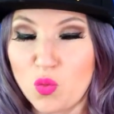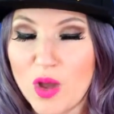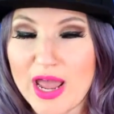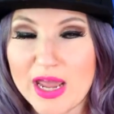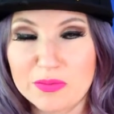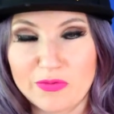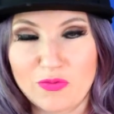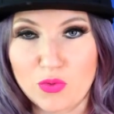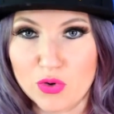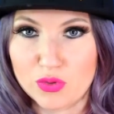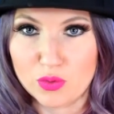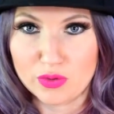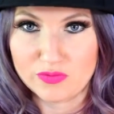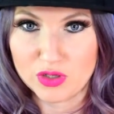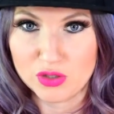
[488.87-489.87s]
way
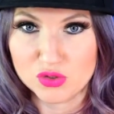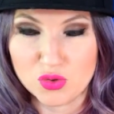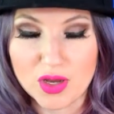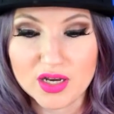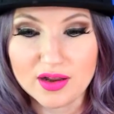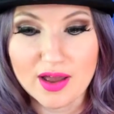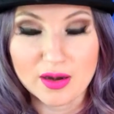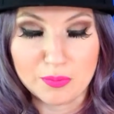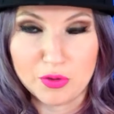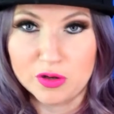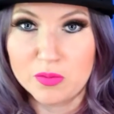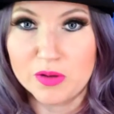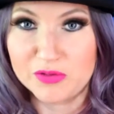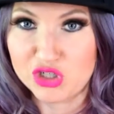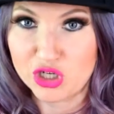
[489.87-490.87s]
before the review, so I had to kind of
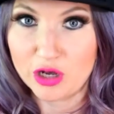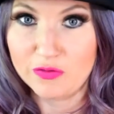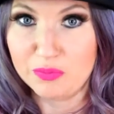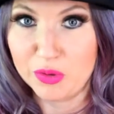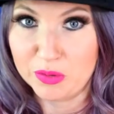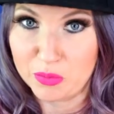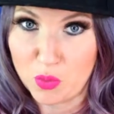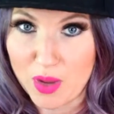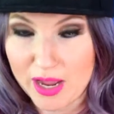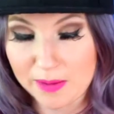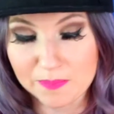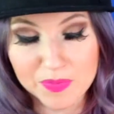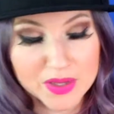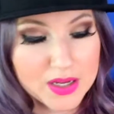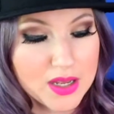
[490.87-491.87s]
put them on a shelf, put them away.